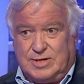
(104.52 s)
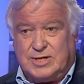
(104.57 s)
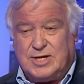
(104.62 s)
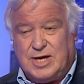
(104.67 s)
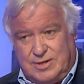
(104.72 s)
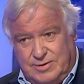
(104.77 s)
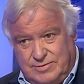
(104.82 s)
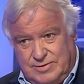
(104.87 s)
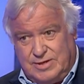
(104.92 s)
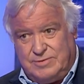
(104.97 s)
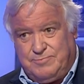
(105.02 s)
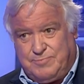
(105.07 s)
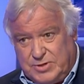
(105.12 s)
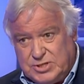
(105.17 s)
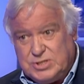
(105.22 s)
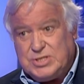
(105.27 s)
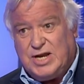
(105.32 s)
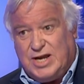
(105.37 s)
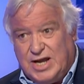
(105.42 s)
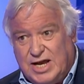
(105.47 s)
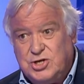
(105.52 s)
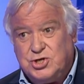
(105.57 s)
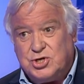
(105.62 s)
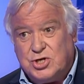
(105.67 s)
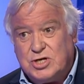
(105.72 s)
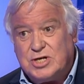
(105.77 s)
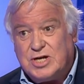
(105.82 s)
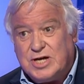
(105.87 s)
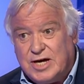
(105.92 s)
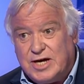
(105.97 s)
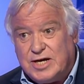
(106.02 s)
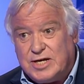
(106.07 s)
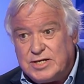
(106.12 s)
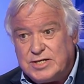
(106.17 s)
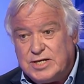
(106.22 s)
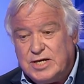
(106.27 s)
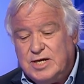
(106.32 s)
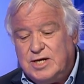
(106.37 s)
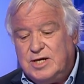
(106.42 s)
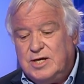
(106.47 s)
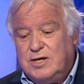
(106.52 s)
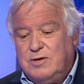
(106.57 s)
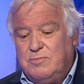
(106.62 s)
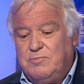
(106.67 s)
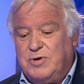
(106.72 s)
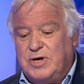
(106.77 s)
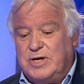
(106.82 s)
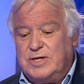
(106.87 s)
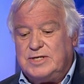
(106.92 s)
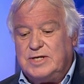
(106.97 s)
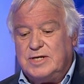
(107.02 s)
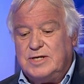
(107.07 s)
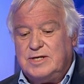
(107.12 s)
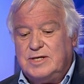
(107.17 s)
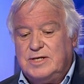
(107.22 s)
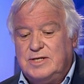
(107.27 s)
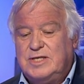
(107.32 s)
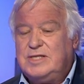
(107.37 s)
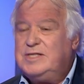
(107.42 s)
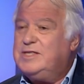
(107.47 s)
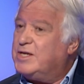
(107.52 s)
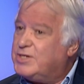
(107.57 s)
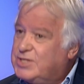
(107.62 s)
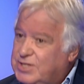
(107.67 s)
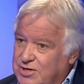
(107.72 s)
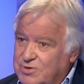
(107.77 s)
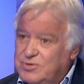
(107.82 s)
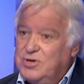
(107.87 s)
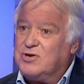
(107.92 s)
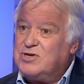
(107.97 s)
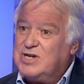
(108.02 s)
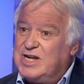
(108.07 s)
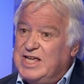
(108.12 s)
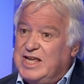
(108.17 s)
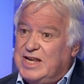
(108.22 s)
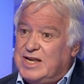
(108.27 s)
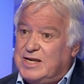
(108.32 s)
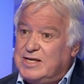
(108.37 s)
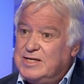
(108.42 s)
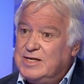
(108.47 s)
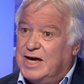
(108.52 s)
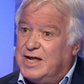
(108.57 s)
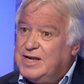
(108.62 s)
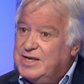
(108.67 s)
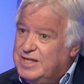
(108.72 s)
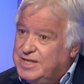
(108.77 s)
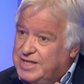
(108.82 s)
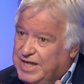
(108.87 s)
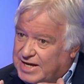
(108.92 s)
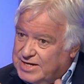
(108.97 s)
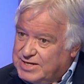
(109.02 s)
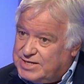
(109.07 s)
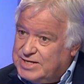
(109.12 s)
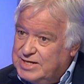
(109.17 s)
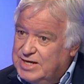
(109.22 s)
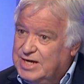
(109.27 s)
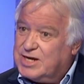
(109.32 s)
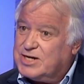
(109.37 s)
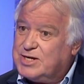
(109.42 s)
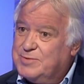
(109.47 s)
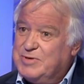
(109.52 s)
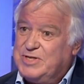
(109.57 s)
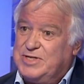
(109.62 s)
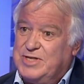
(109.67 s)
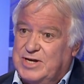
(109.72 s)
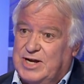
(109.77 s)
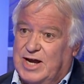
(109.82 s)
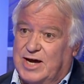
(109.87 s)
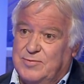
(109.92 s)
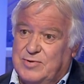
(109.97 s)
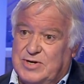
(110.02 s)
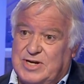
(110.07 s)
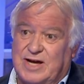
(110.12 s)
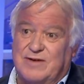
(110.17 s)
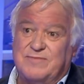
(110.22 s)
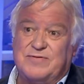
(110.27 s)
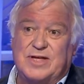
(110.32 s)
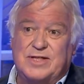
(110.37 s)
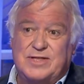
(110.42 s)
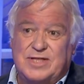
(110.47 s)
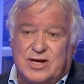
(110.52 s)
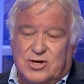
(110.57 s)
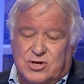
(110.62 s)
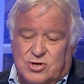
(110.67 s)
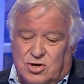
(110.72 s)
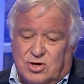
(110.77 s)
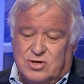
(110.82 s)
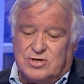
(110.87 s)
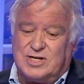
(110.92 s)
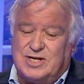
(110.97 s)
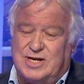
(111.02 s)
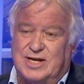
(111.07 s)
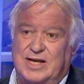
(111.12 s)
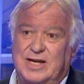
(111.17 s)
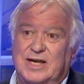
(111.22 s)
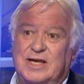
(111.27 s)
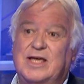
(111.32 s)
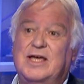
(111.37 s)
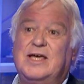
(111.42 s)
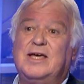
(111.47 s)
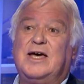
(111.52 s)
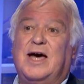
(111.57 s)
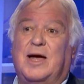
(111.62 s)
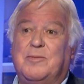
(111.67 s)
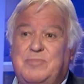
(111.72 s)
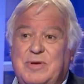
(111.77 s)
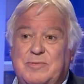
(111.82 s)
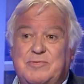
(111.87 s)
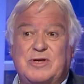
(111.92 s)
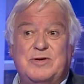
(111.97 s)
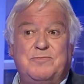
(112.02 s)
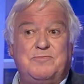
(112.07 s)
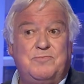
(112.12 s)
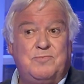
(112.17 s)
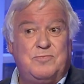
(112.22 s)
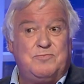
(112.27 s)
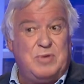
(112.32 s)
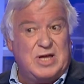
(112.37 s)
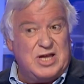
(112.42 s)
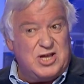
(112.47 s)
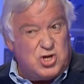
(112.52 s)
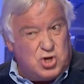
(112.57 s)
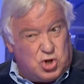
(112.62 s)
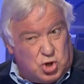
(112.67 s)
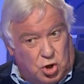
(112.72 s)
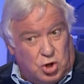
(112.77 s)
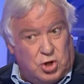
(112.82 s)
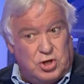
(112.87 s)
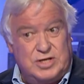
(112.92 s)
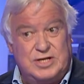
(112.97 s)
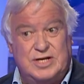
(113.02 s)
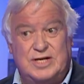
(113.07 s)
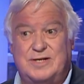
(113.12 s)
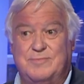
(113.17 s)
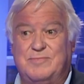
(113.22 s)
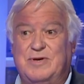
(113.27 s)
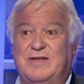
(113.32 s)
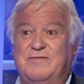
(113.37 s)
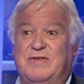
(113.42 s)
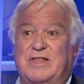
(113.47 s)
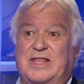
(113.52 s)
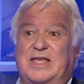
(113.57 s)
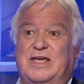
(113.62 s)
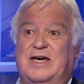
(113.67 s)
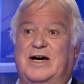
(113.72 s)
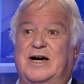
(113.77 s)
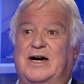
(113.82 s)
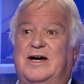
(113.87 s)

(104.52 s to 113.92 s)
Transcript: piston engine cars, but they're still not clean. And that's the argument that I would have, that they're not clean and people are being conned into believing they are.